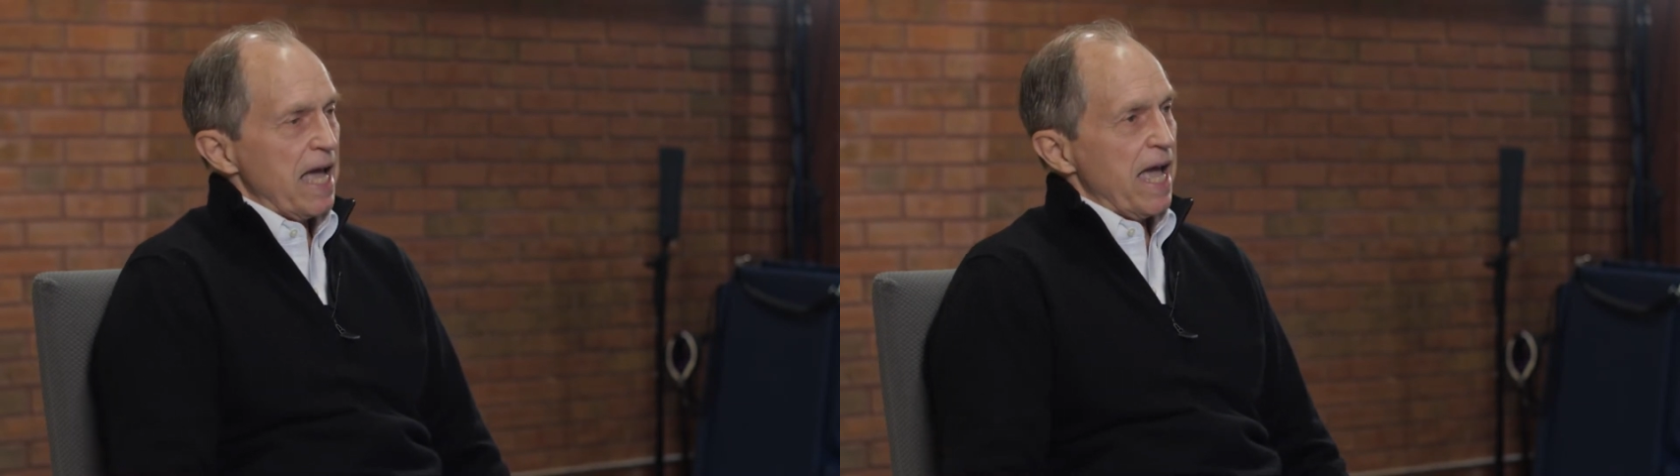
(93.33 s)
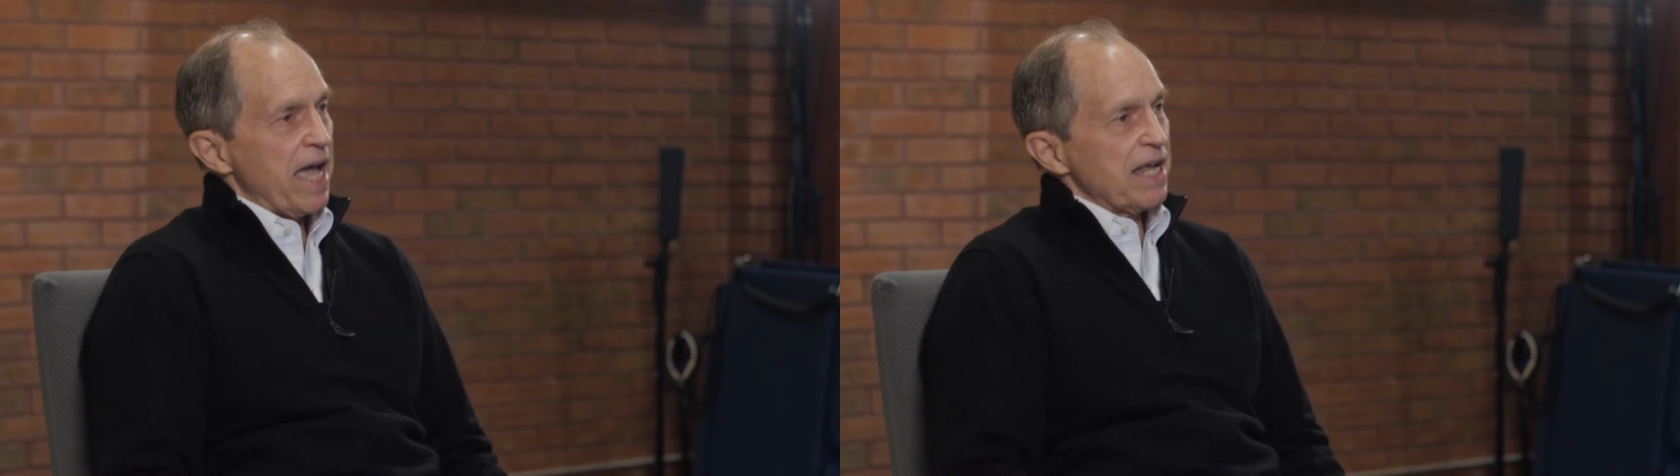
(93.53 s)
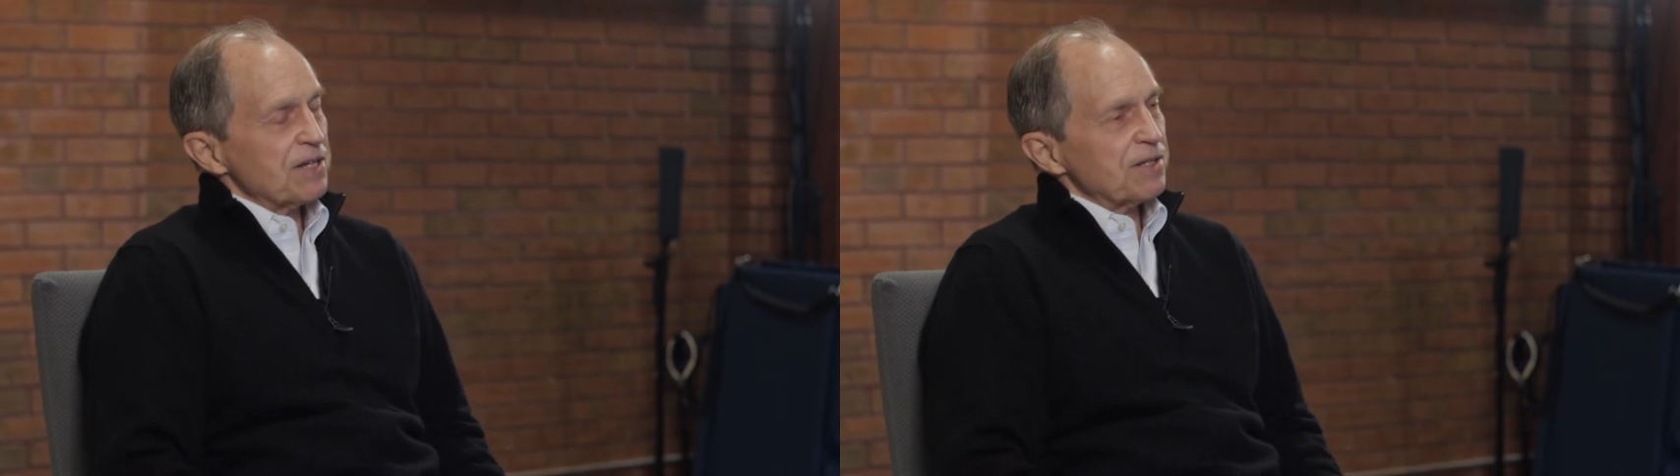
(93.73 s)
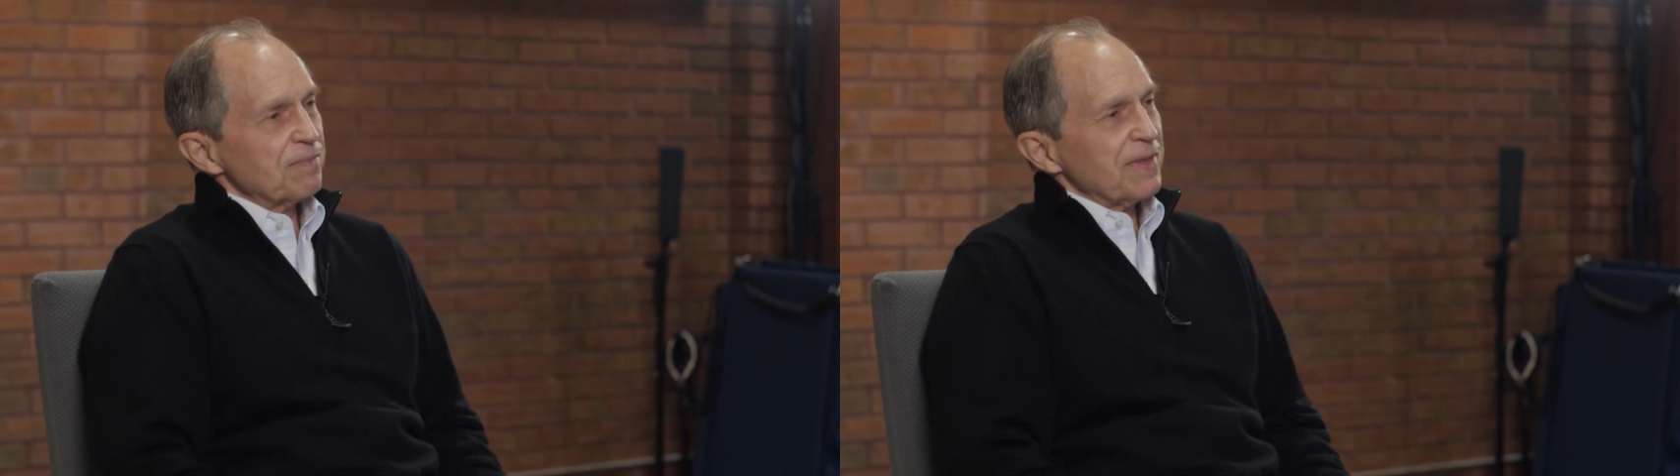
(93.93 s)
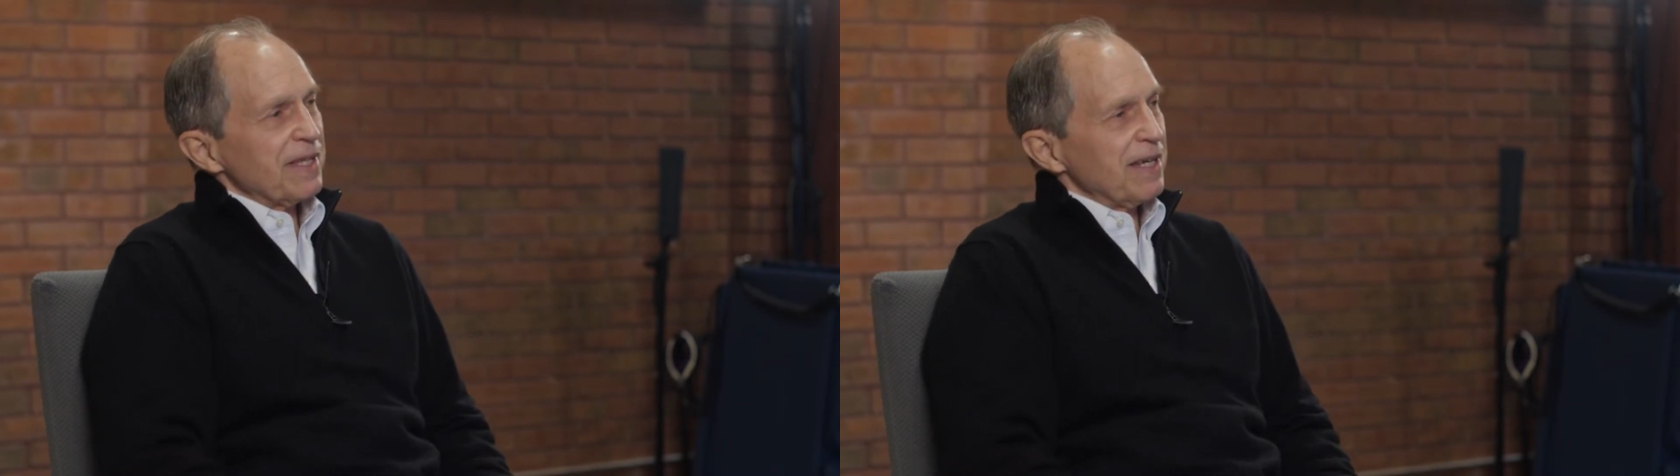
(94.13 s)
And
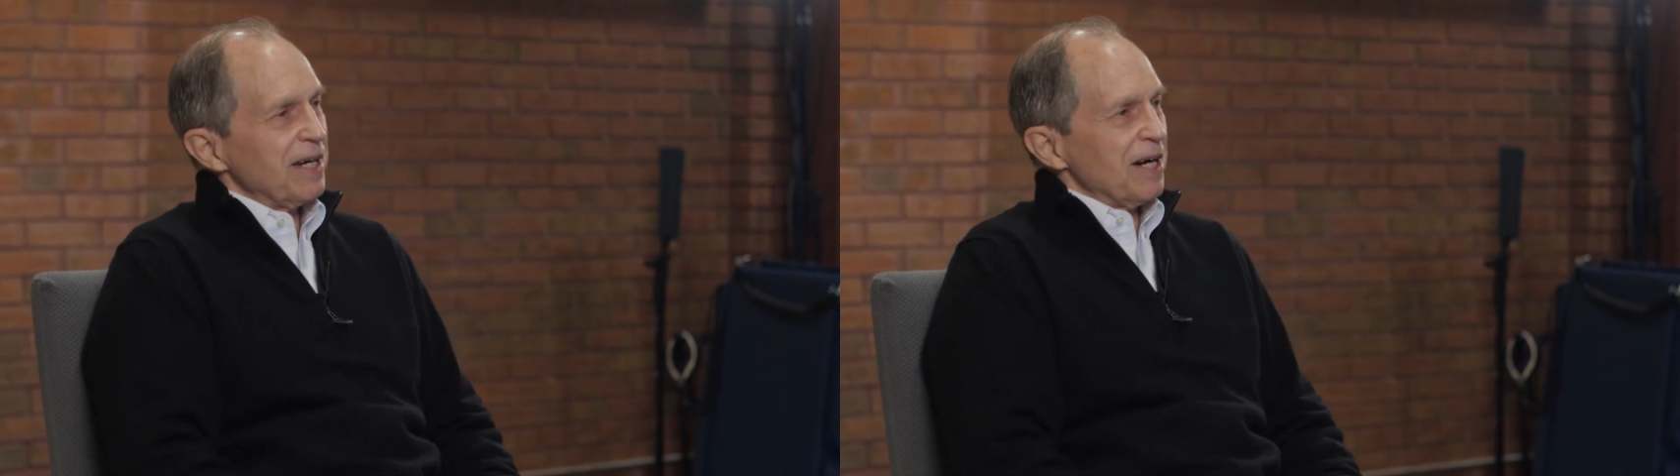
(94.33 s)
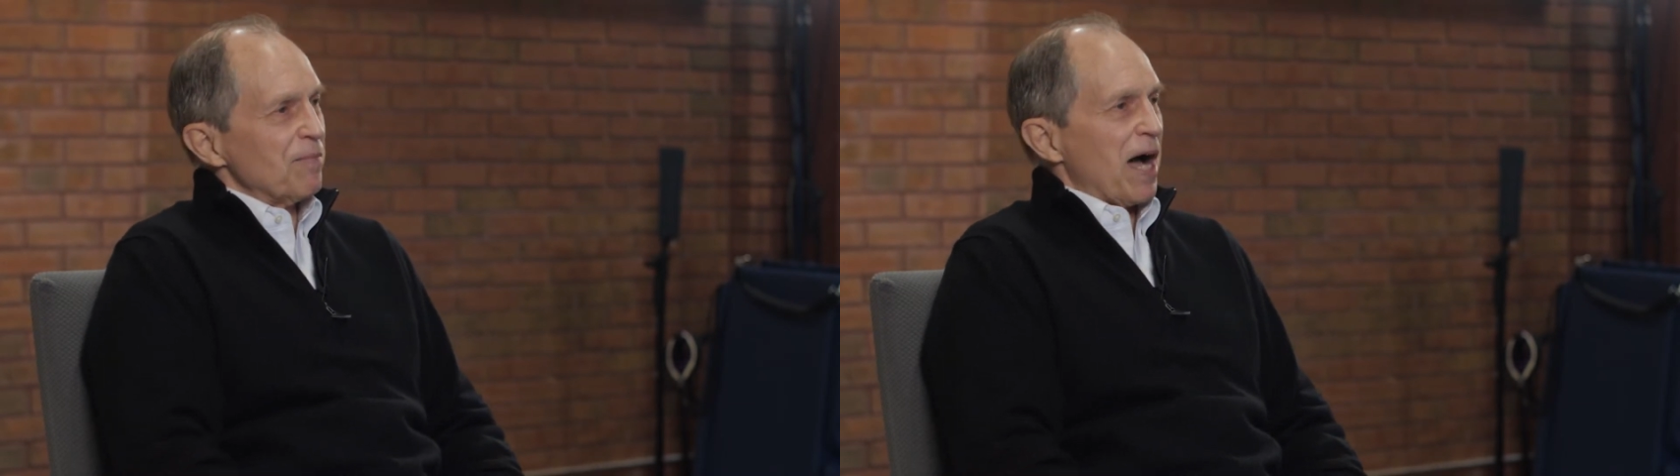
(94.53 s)
um,